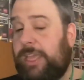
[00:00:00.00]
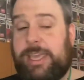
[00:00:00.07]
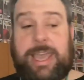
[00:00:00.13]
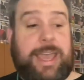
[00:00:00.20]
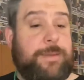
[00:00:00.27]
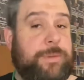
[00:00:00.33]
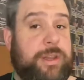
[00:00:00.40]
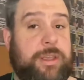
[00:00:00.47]

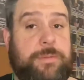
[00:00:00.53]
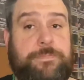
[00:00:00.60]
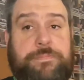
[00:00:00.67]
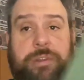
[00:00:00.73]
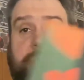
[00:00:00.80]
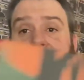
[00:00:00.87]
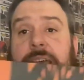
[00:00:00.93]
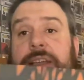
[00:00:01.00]
came in a
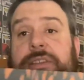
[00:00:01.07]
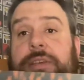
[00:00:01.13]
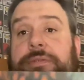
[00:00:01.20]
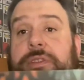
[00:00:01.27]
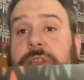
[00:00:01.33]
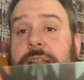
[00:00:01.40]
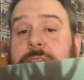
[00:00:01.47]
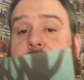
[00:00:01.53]
protective
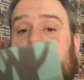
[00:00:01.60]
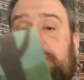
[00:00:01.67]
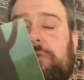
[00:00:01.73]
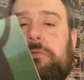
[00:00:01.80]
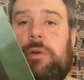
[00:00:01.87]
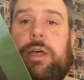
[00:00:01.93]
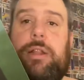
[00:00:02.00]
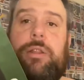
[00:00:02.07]
sleeve as
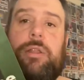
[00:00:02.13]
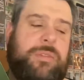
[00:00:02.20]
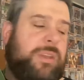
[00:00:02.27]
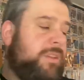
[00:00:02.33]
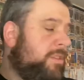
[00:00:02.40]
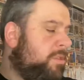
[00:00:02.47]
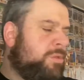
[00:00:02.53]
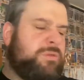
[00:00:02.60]
well
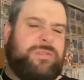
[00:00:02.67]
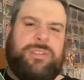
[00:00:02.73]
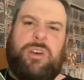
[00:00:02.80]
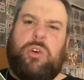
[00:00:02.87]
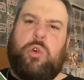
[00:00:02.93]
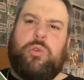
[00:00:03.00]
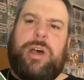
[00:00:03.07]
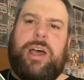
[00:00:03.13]
that looked
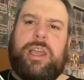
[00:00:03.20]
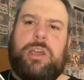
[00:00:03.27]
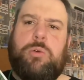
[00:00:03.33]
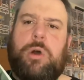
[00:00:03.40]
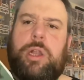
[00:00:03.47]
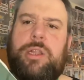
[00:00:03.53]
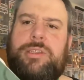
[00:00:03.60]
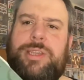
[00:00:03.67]
alright
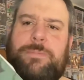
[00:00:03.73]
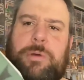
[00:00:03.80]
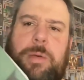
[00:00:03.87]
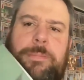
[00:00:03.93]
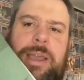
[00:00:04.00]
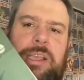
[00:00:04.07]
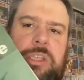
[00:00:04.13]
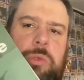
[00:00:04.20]
quality, but I
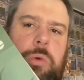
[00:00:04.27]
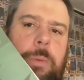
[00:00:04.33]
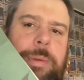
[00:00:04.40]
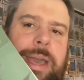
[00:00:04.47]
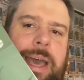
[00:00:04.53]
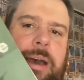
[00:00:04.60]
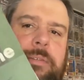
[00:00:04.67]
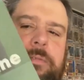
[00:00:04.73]
may swap
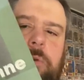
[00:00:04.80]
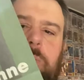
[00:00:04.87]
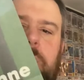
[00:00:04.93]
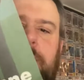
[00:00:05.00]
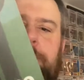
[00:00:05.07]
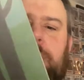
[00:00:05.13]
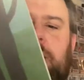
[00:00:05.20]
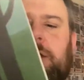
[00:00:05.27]
it out for one
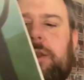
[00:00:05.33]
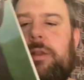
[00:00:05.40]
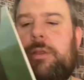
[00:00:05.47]
of mine.